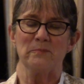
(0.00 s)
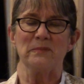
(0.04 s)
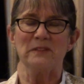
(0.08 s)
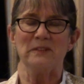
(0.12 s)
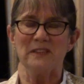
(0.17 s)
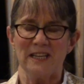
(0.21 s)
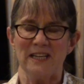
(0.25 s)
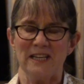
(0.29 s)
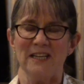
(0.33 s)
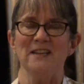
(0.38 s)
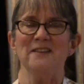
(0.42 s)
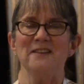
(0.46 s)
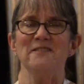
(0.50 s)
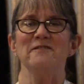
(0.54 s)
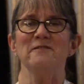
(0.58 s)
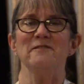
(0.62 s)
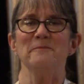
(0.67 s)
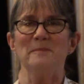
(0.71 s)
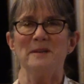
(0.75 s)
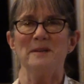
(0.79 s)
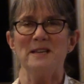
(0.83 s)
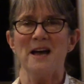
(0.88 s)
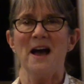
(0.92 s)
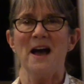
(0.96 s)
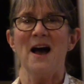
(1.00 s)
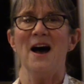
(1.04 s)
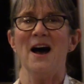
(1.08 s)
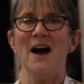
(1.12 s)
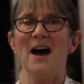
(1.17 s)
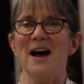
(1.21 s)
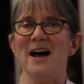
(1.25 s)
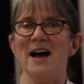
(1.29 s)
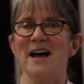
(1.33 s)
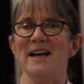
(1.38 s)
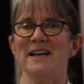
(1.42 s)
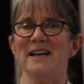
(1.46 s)
leave
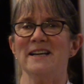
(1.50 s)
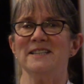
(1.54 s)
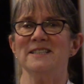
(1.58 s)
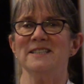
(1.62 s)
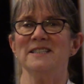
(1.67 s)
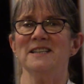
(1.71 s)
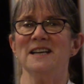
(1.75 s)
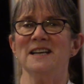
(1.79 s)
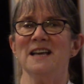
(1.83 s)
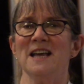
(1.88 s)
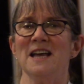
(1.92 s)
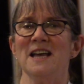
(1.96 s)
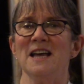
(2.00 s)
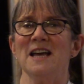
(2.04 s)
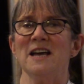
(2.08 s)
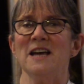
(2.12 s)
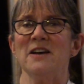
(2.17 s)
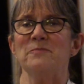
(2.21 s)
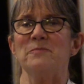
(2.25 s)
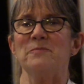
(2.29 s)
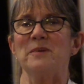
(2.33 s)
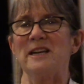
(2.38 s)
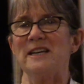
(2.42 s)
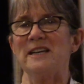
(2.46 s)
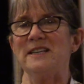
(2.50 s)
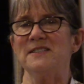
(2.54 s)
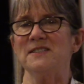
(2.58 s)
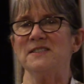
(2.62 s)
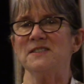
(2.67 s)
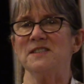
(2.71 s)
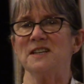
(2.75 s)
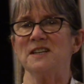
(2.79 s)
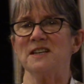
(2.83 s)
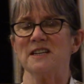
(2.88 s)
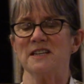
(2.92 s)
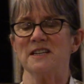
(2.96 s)
behind
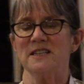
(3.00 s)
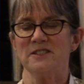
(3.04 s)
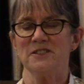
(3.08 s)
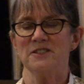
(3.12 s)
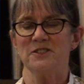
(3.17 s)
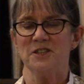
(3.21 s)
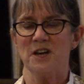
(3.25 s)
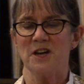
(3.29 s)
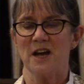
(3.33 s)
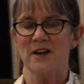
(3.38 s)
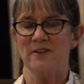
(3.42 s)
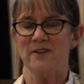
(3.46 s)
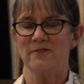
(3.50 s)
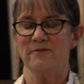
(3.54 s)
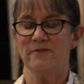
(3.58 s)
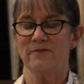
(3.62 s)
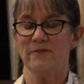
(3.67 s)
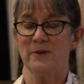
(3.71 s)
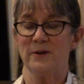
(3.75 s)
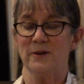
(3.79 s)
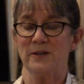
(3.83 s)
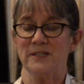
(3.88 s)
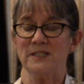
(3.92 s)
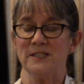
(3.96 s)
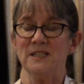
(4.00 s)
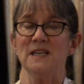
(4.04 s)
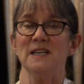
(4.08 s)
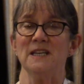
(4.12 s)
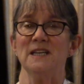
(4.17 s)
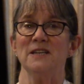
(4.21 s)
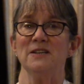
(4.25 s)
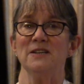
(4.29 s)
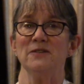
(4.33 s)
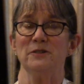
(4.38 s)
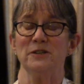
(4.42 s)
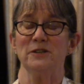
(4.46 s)
based on John
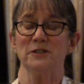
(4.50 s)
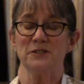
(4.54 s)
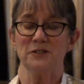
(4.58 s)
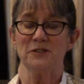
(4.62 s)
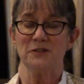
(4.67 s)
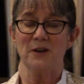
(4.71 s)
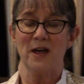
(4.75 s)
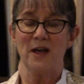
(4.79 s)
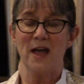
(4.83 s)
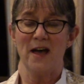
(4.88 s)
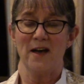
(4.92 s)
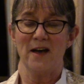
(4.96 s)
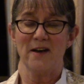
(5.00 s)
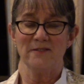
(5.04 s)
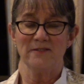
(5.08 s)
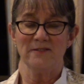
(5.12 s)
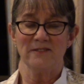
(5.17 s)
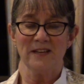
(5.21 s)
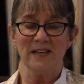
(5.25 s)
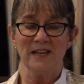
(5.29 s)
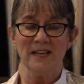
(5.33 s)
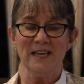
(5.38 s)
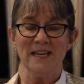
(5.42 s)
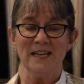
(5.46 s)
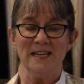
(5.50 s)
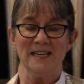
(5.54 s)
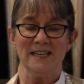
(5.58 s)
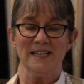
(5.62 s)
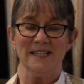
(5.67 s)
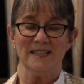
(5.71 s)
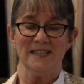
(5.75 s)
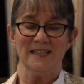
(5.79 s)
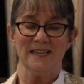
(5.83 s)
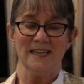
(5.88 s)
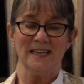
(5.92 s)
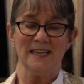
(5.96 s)
14, which you have
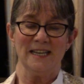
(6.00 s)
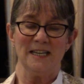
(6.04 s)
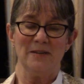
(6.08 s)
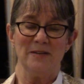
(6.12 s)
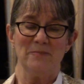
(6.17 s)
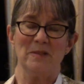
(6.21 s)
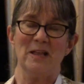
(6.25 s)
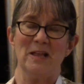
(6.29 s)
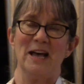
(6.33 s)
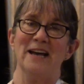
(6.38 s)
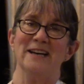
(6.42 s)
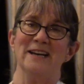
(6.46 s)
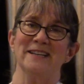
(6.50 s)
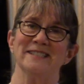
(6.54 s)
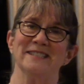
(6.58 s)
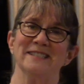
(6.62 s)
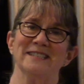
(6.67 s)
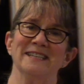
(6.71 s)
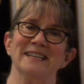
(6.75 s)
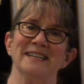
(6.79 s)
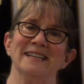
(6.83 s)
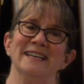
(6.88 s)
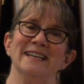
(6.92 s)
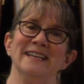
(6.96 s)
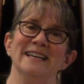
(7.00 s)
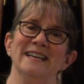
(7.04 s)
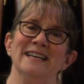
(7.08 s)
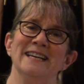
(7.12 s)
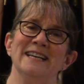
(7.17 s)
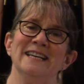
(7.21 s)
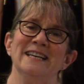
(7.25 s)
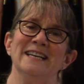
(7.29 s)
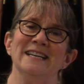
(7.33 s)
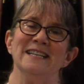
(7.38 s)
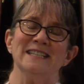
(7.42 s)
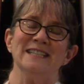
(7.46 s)
in the e-blast.
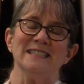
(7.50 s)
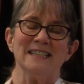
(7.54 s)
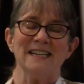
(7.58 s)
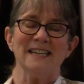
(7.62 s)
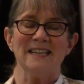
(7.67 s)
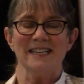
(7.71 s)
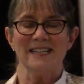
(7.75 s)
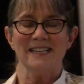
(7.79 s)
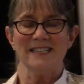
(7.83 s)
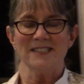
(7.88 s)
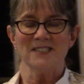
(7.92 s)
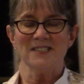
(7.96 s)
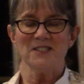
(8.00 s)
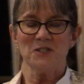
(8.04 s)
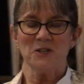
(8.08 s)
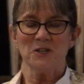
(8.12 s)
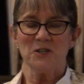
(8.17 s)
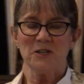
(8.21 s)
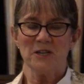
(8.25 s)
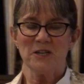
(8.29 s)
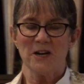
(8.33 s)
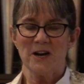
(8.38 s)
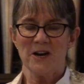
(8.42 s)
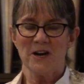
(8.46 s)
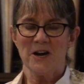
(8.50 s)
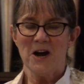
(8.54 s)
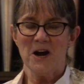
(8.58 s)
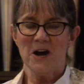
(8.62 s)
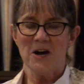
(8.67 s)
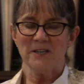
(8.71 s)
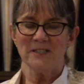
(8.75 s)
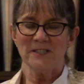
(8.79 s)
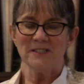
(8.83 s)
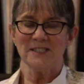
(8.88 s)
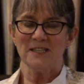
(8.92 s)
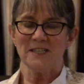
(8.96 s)
Let us turn our
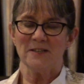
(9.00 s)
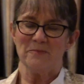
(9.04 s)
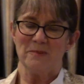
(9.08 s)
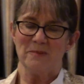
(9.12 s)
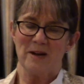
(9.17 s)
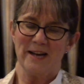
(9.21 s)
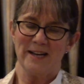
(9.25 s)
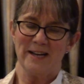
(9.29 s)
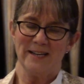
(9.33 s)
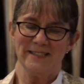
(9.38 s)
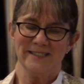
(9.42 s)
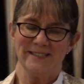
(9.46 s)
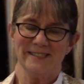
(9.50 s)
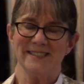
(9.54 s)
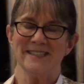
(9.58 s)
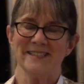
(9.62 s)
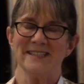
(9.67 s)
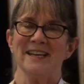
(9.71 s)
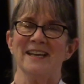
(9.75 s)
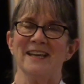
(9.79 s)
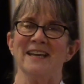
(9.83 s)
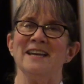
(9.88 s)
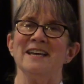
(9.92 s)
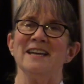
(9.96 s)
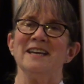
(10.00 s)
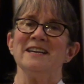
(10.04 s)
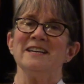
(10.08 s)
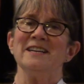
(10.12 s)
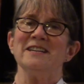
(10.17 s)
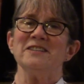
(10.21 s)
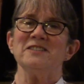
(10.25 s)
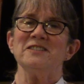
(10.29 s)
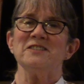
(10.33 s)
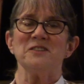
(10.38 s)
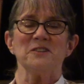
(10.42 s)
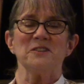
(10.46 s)
hearts and minds
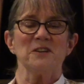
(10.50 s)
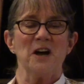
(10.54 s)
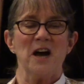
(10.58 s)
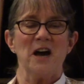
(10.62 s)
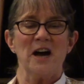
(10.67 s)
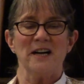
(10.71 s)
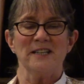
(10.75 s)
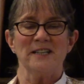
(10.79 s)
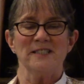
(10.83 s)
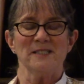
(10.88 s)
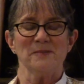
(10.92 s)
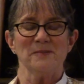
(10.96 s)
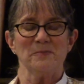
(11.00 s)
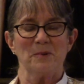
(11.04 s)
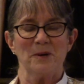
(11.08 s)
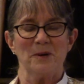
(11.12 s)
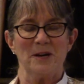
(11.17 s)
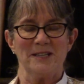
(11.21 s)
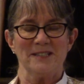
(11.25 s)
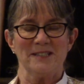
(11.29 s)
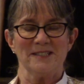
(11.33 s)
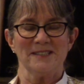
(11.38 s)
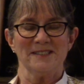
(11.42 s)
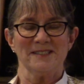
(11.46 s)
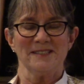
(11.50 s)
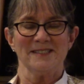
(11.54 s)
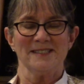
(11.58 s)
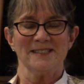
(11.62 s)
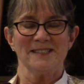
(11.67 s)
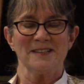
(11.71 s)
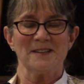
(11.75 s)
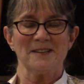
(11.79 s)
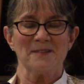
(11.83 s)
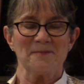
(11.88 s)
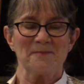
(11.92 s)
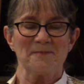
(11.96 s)
to God's presence.